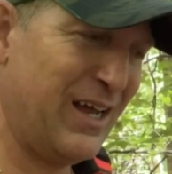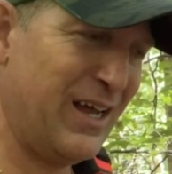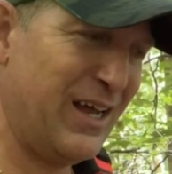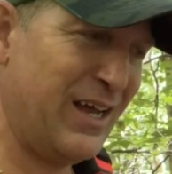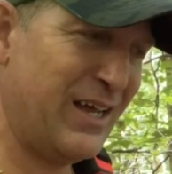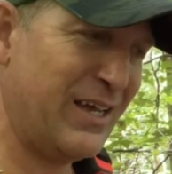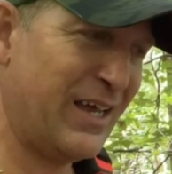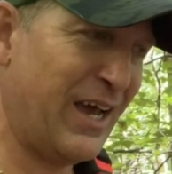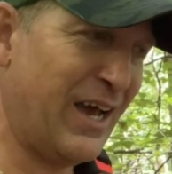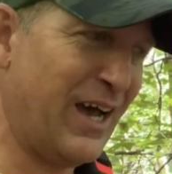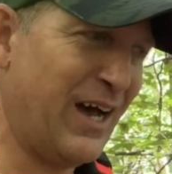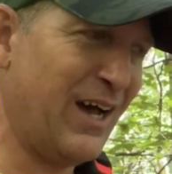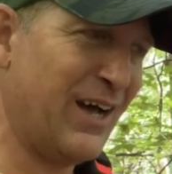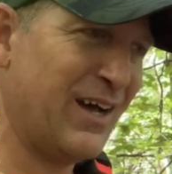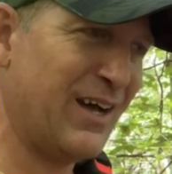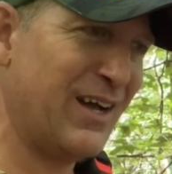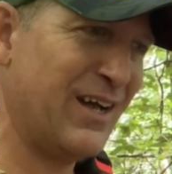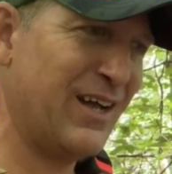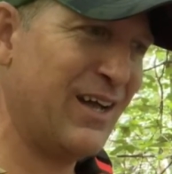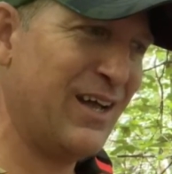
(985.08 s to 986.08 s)
yeah,
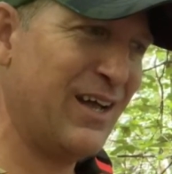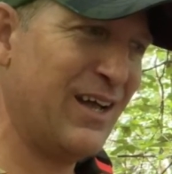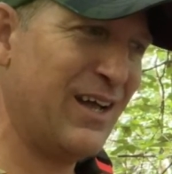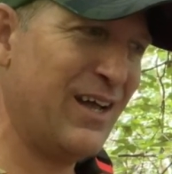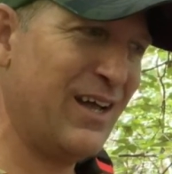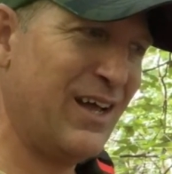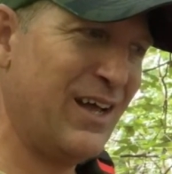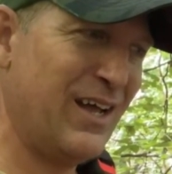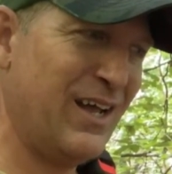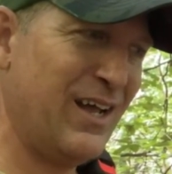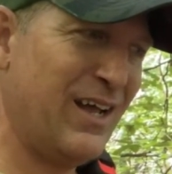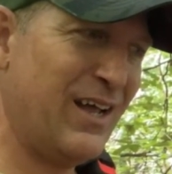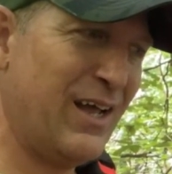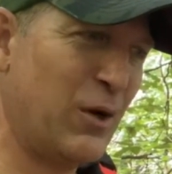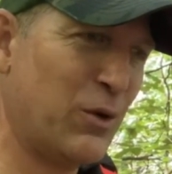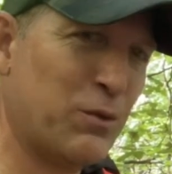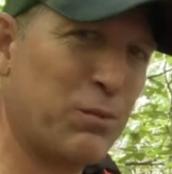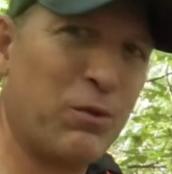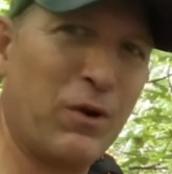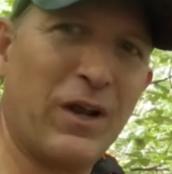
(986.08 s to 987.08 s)
that
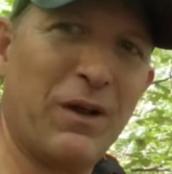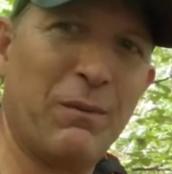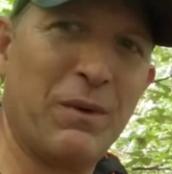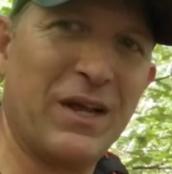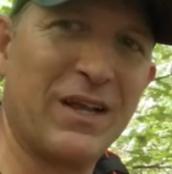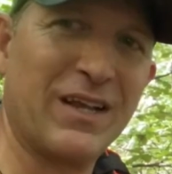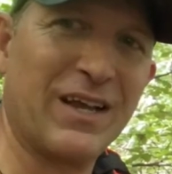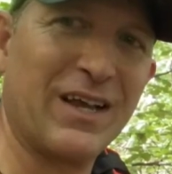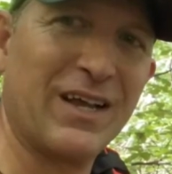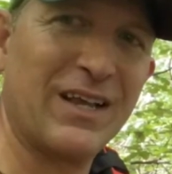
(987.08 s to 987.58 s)
was pretty amazing.